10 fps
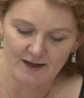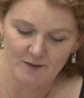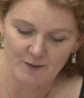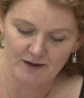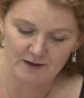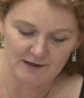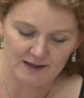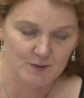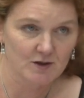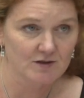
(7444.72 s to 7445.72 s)

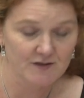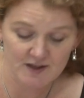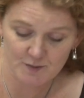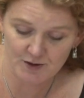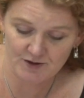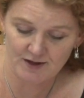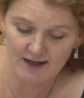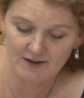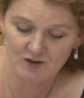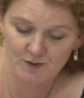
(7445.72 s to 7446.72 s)
independently because this person
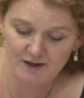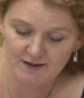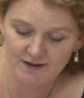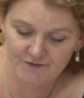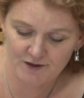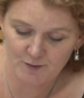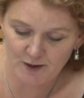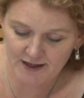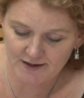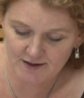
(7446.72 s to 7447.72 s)
had to be in different
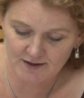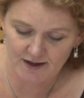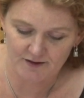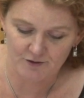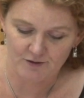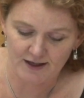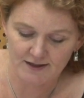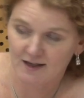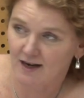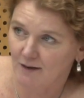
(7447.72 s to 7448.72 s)
places at the
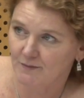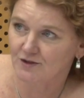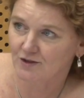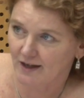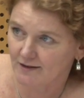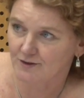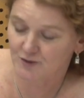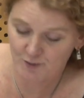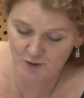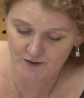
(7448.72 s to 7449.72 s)
right time to get the
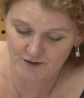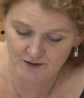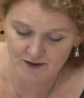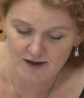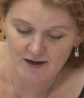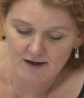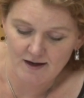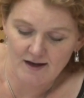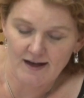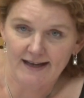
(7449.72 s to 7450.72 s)
support.
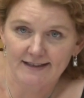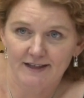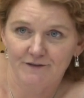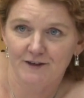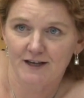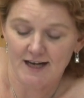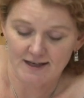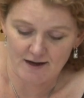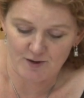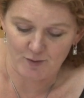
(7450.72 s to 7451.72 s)
And if he
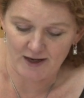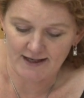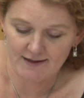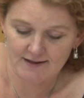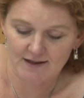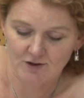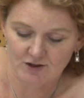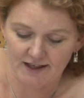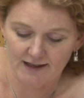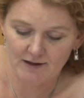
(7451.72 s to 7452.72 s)
had other plans, he
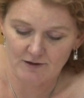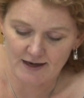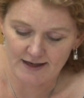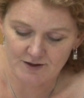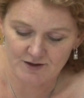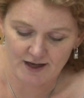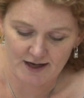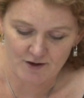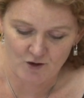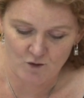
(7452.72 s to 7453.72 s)
got ill or had to
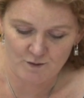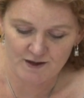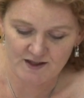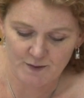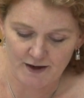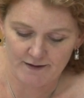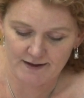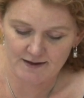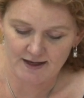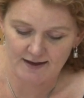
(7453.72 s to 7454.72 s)
stay at home, his
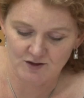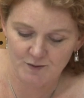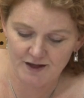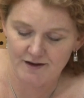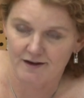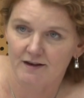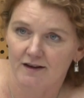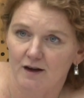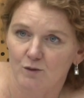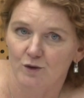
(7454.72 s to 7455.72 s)
parents had to be there
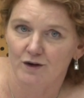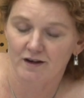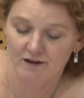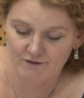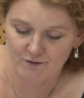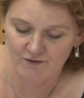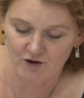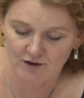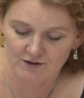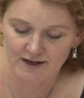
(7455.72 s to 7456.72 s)
and work
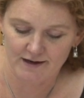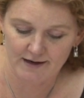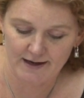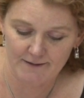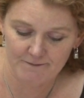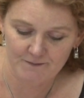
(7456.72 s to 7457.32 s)
voluntarily.